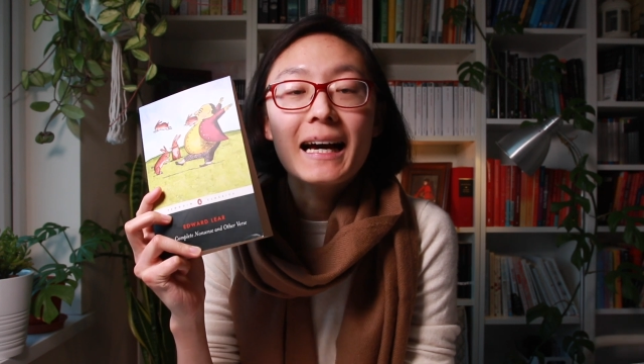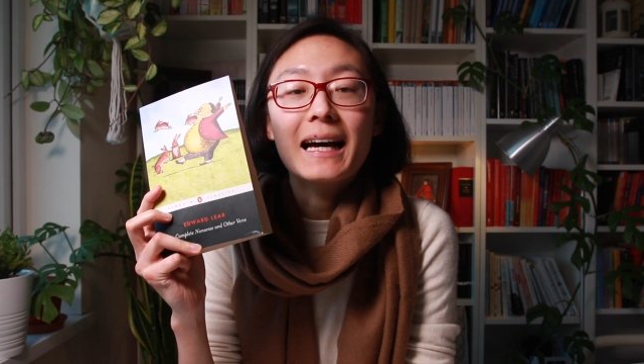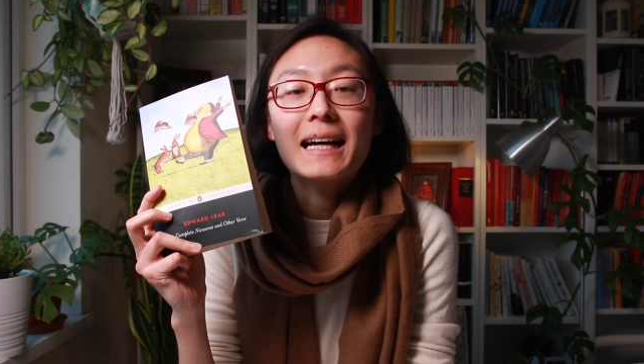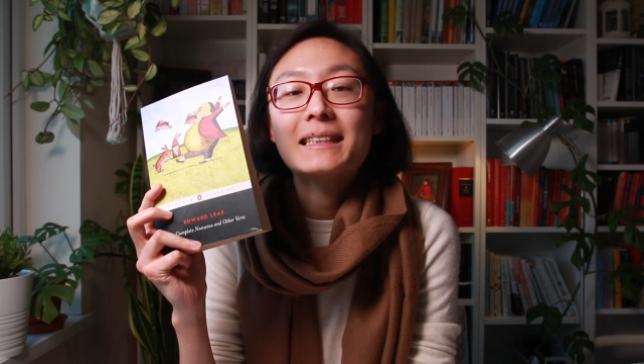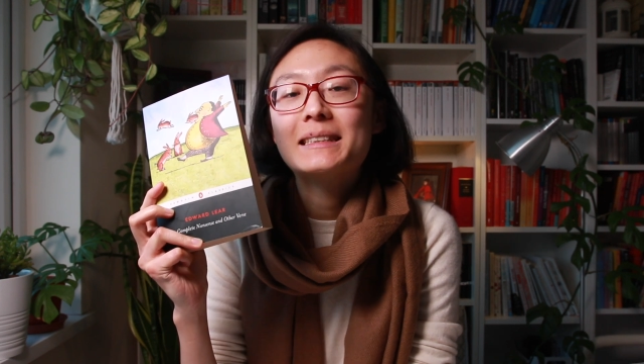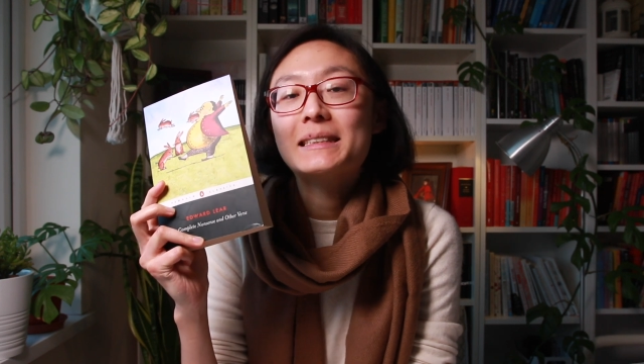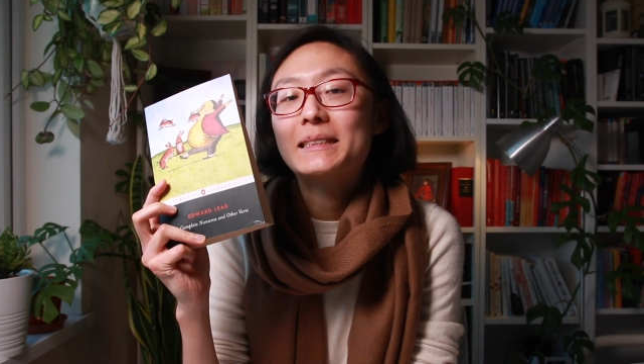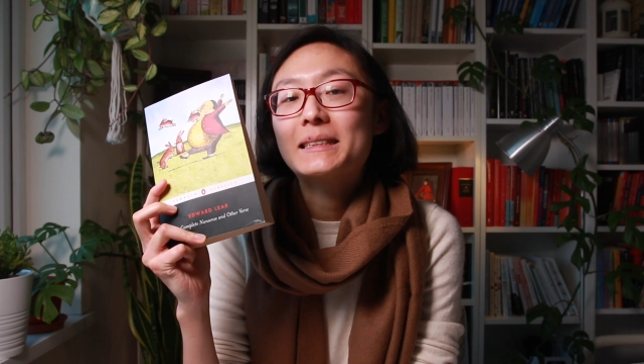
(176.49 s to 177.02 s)

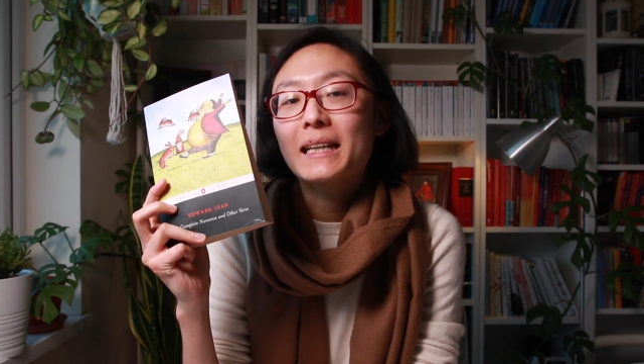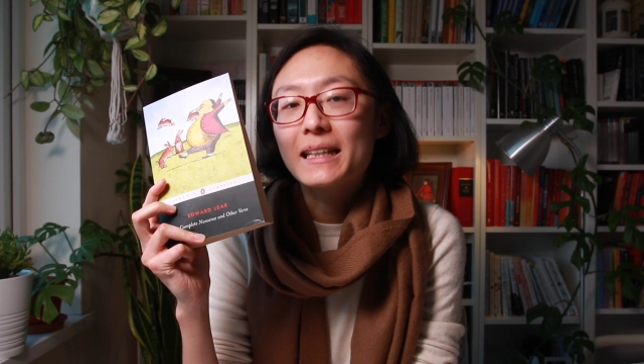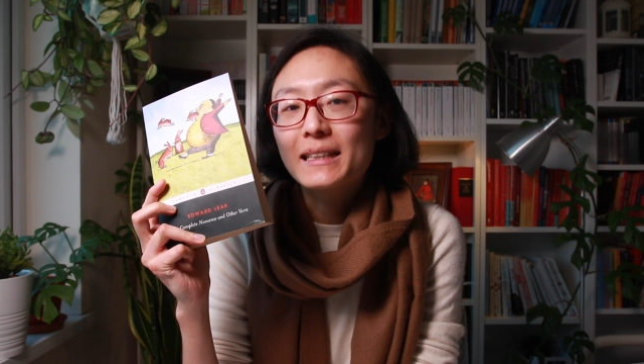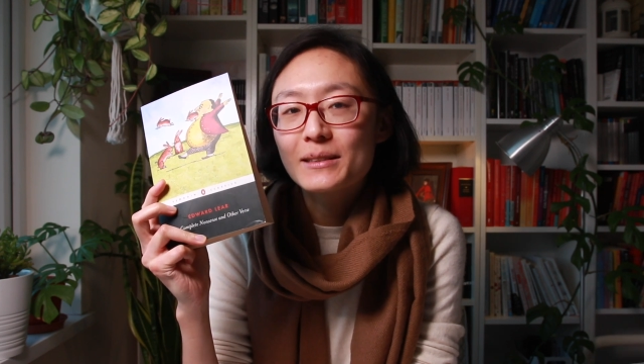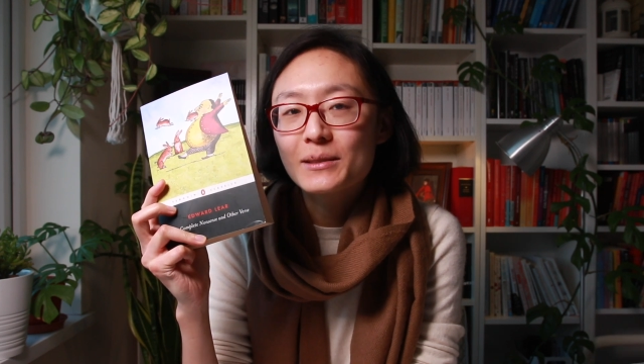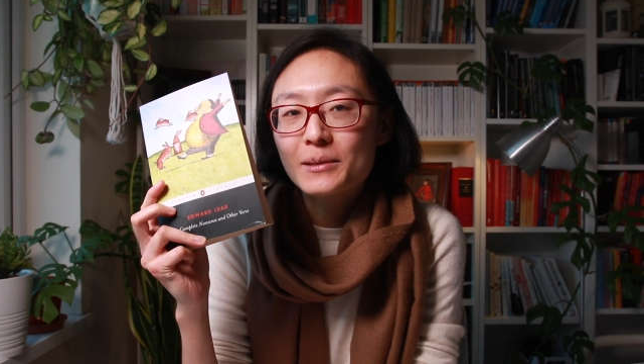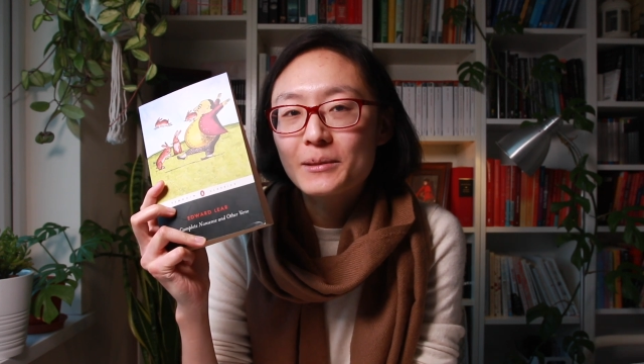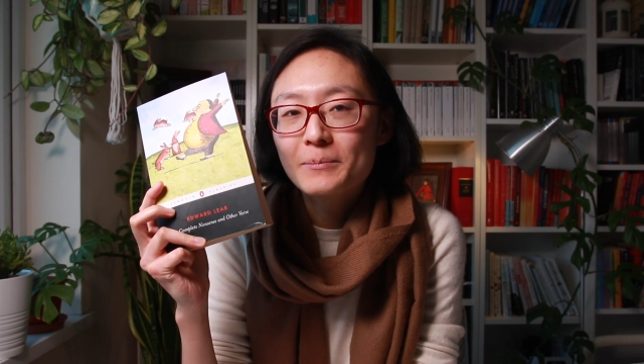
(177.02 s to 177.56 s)
as its
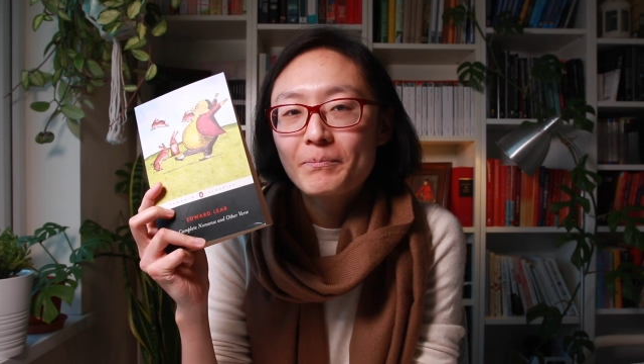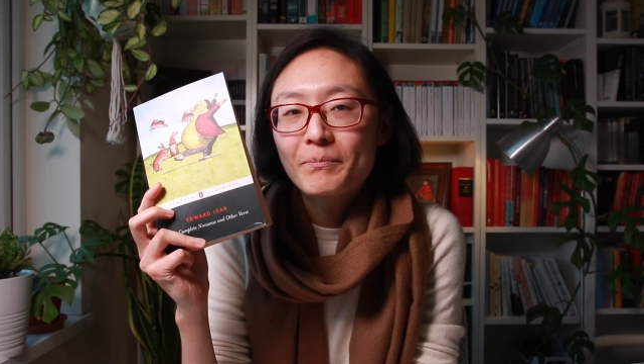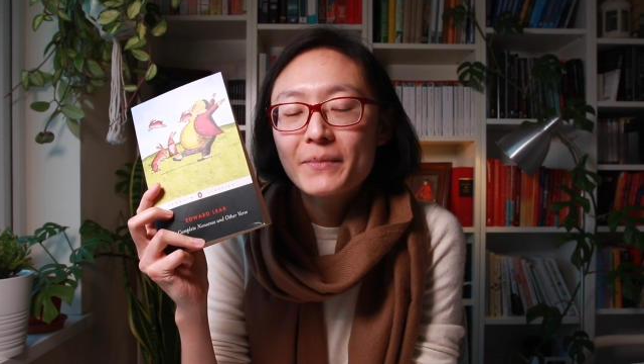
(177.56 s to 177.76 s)
title.